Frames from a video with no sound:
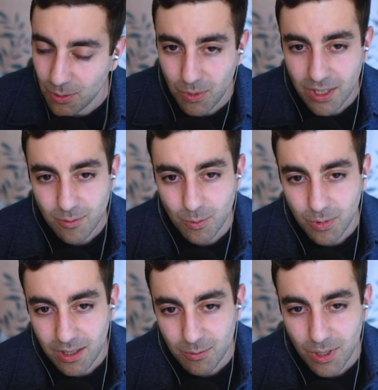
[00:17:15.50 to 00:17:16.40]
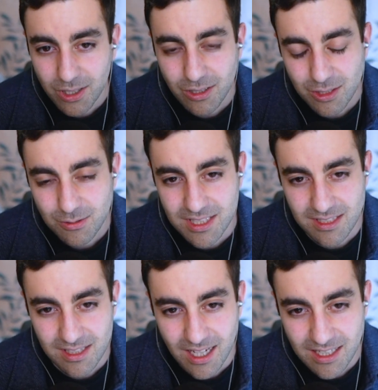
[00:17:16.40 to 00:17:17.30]
what are you
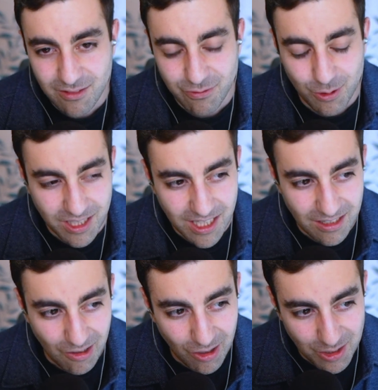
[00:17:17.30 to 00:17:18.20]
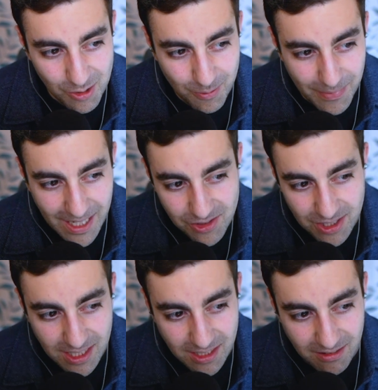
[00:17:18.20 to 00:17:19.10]
designing for here? Are you
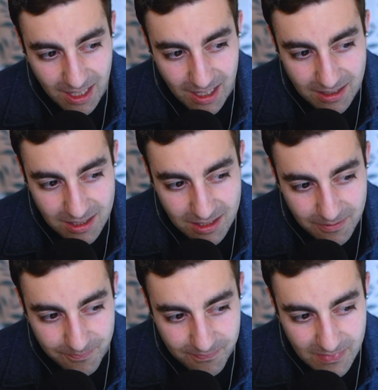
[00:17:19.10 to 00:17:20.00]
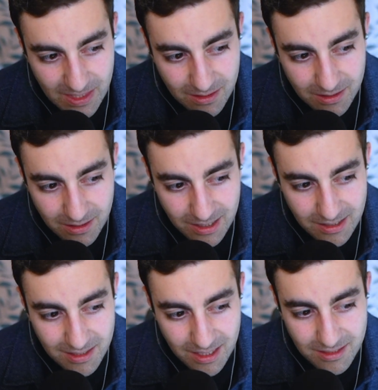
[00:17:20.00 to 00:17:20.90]
imagining that
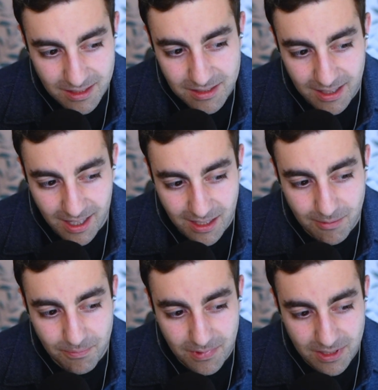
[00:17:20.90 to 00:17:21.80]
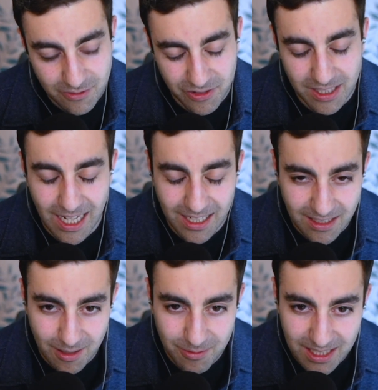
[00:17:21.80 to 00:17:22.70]
is this like different
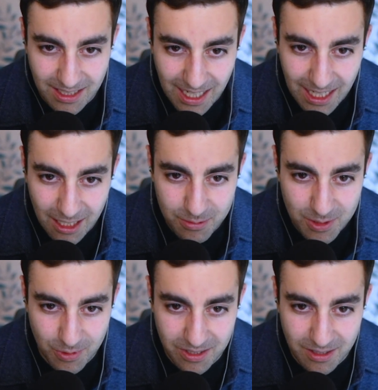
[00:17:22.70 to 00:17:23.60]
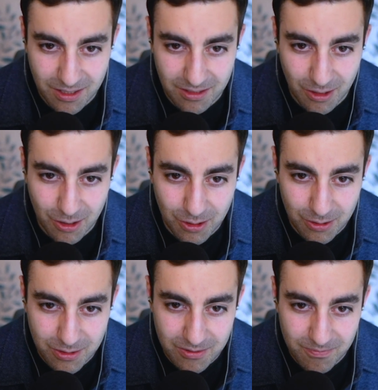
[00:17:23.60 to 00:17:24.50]
academic labs with their
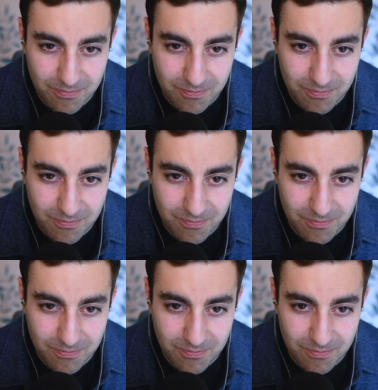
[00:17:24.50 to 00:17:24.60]
own,